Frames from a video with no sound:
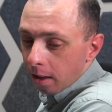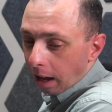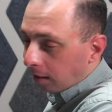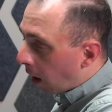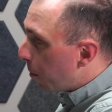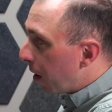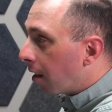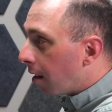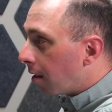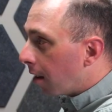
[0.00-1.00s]
that's how
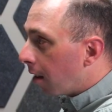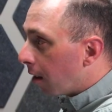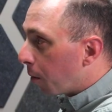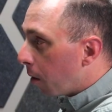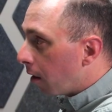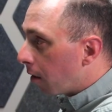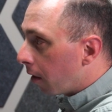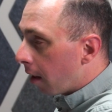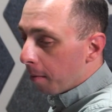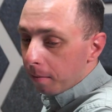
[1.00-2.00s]
big this was
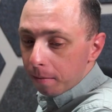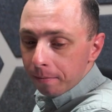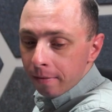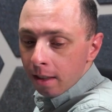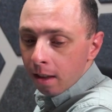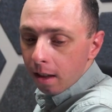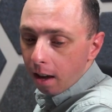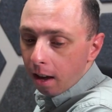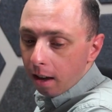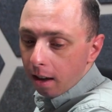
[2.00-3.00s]
for them,
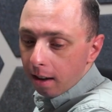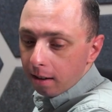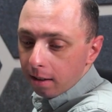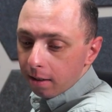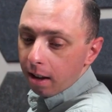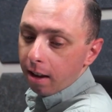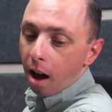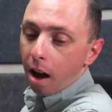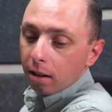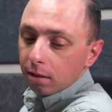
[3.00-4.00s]
and they
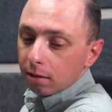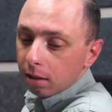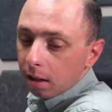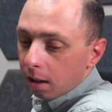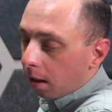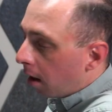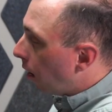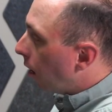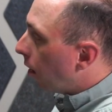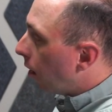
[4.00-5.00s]
got
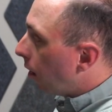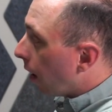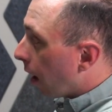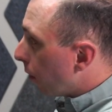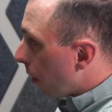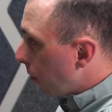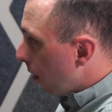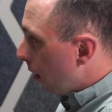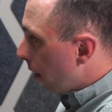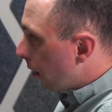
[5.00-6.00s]
the votes
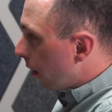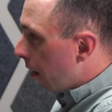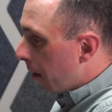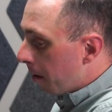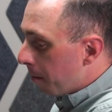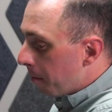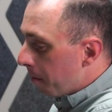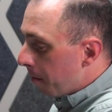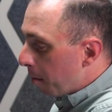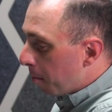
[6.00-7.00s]
on it.
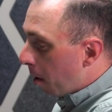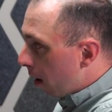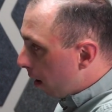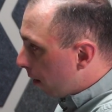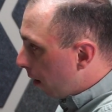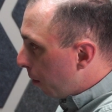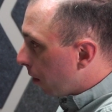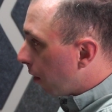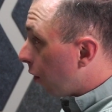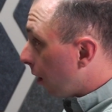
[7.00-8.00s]
But it
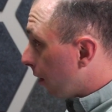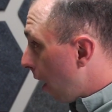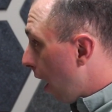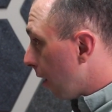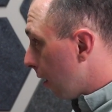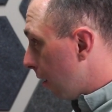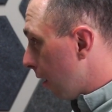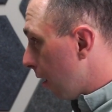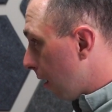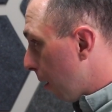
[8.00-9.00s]
wasn't just that
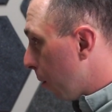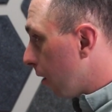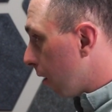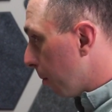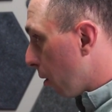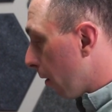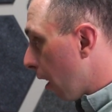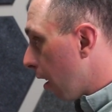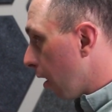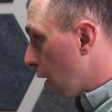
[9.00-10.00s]
did it. That was
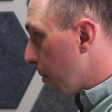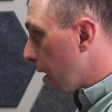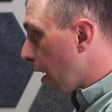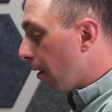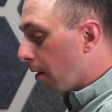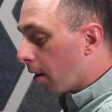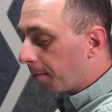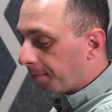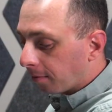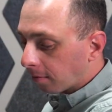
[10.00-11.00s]
provided a good bit of cover.
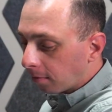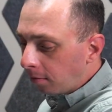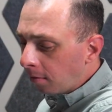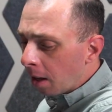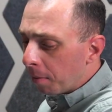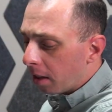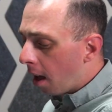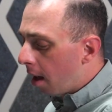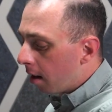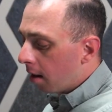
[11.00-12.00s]
But
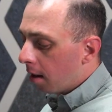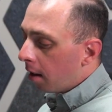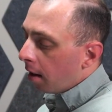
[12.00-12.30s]
then